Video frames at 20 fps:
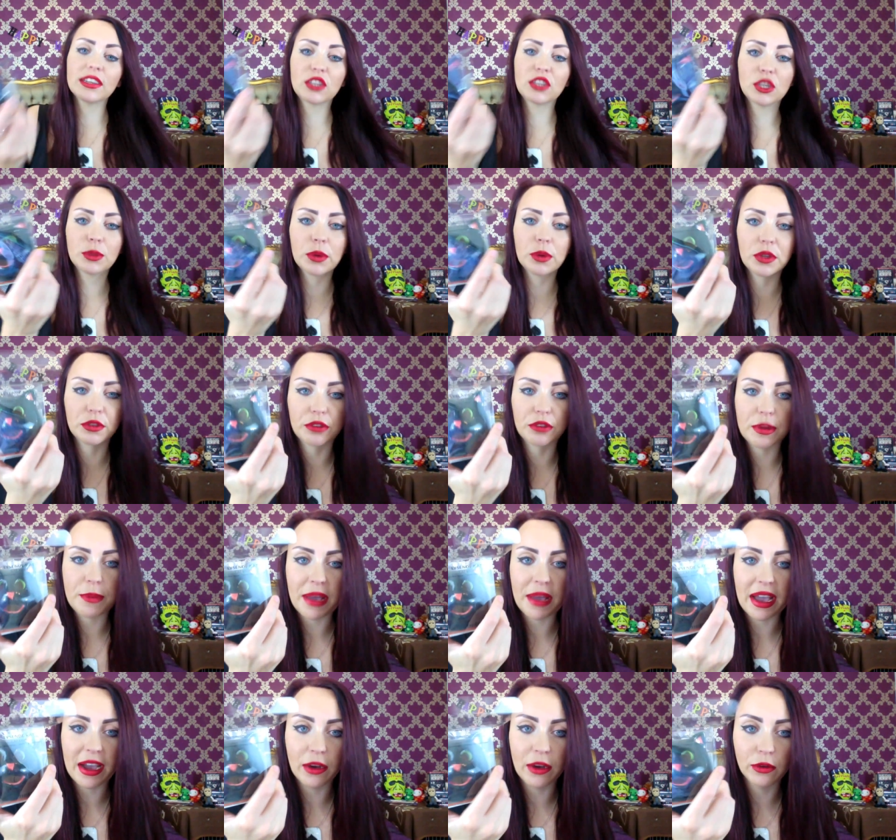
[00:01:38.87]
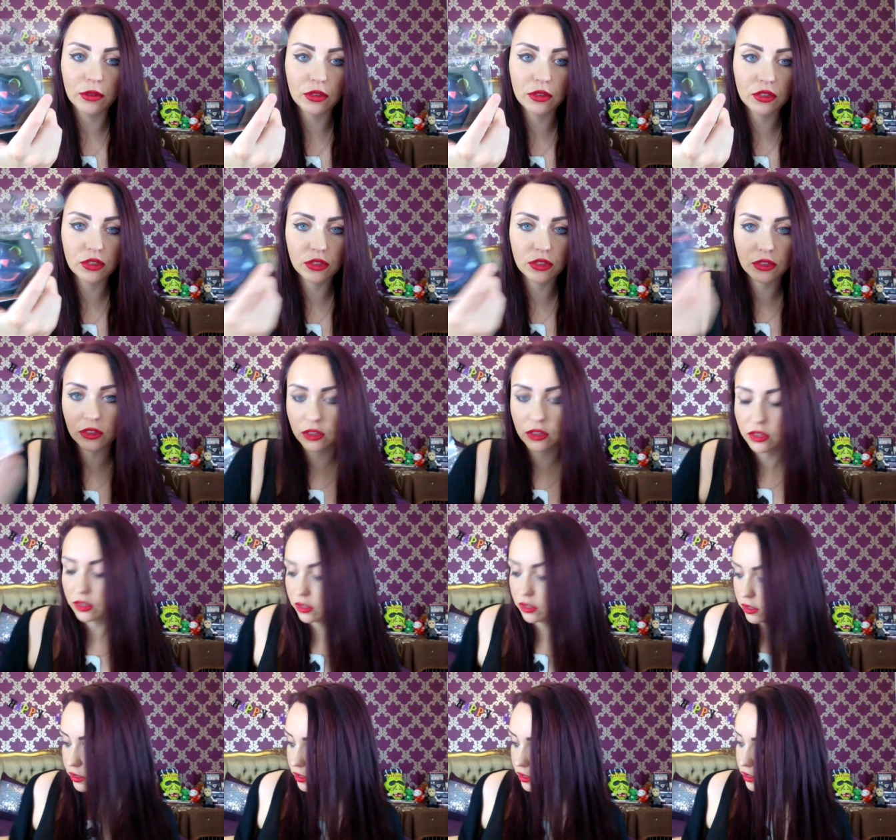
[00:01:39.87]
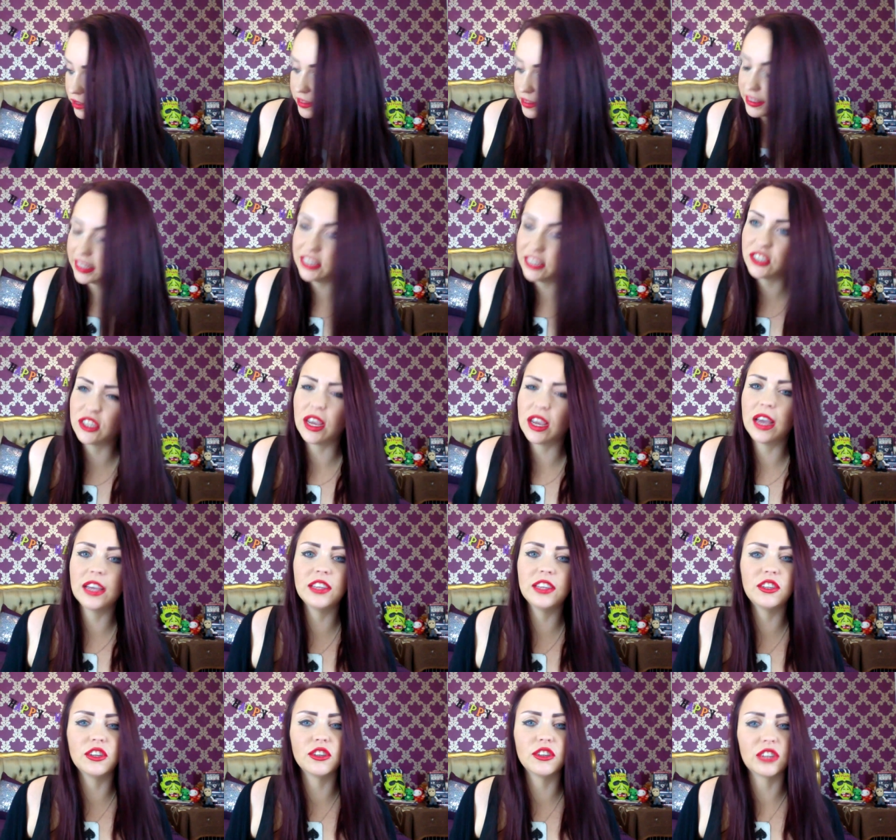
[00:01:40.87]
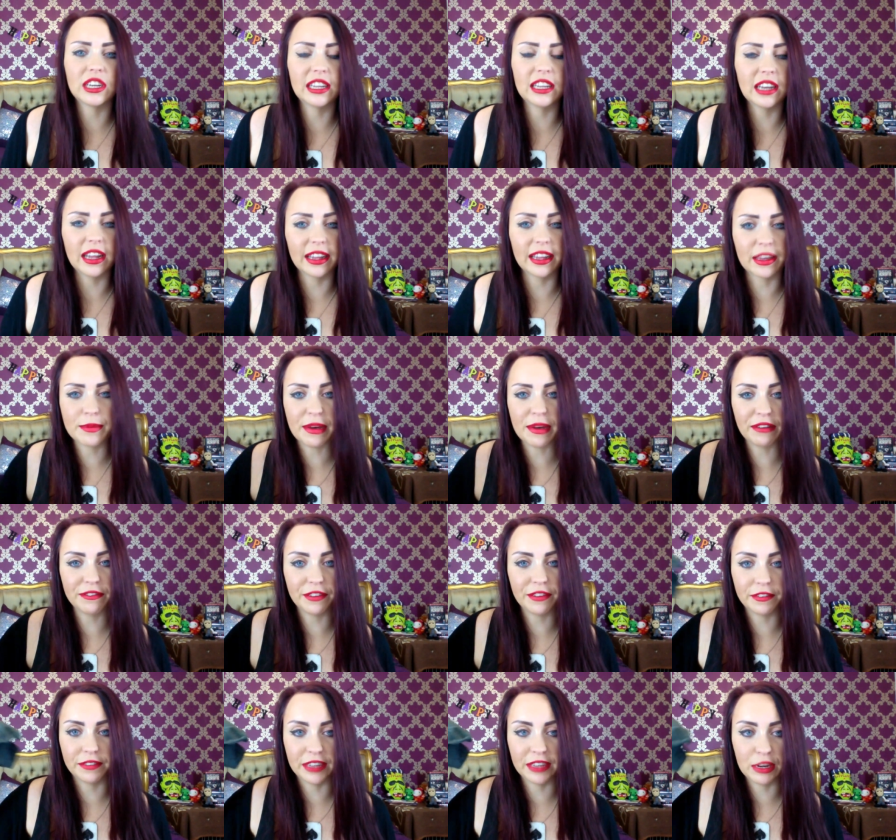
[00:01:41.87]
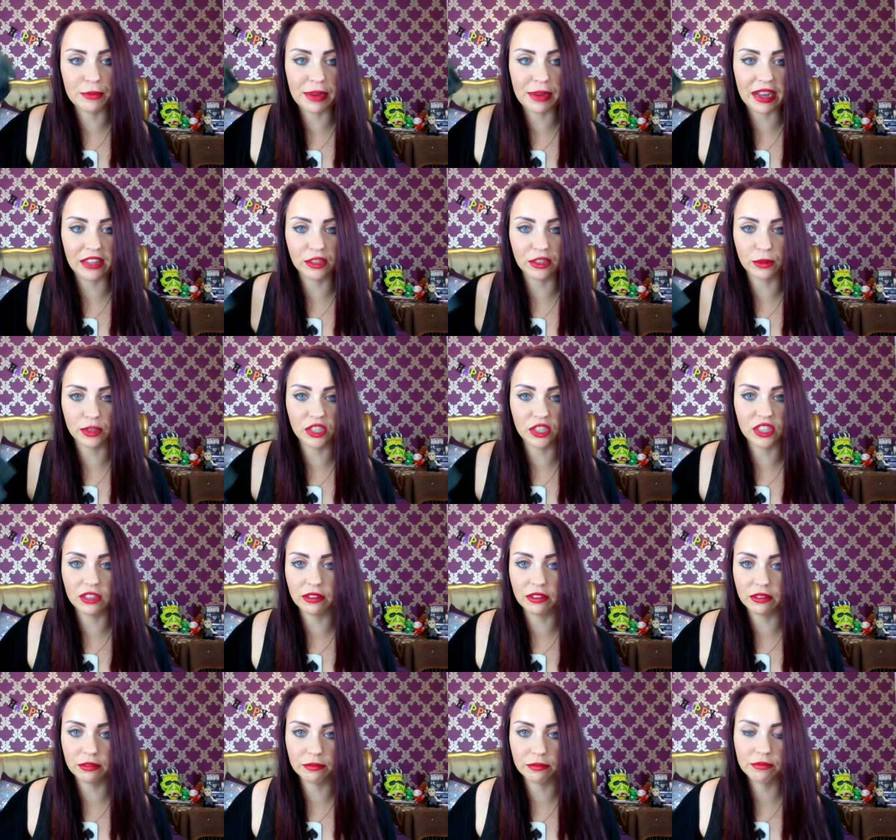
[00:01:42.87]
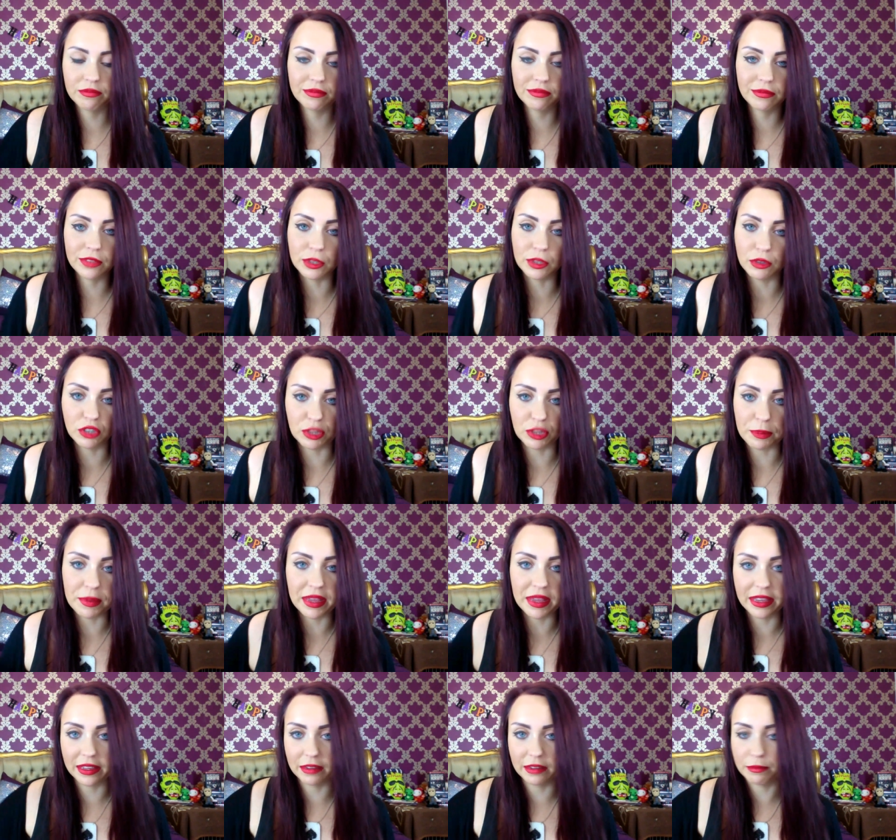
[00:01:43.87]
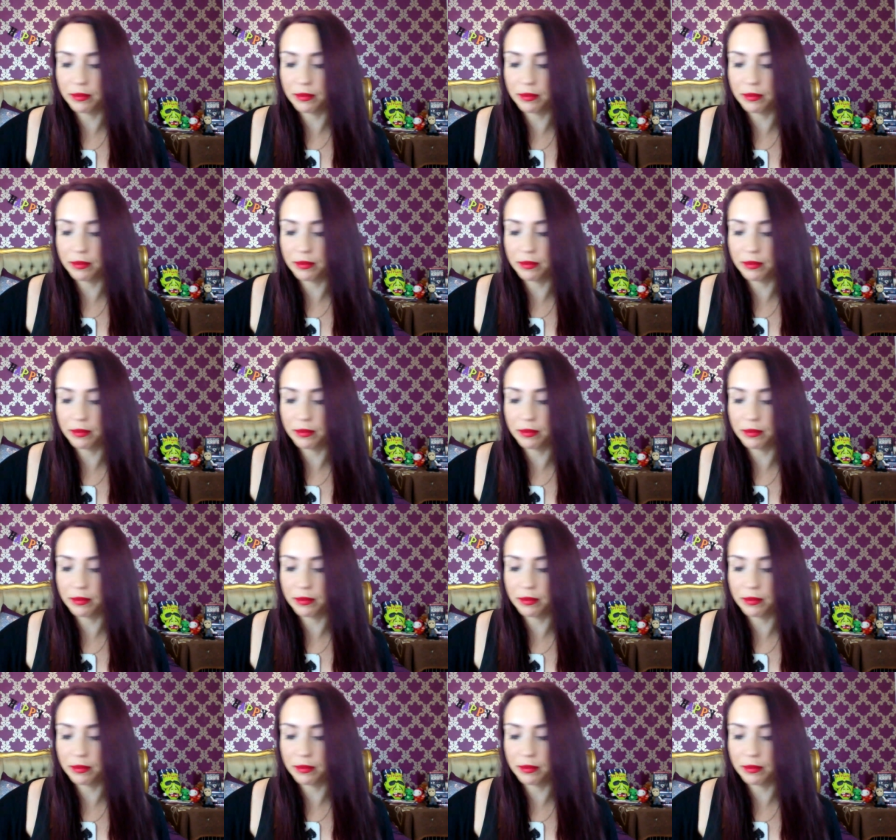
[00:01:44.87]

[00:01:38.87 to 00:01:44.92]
two or three pounds. T-shirt is usually like about 15 pounds once you do shipping and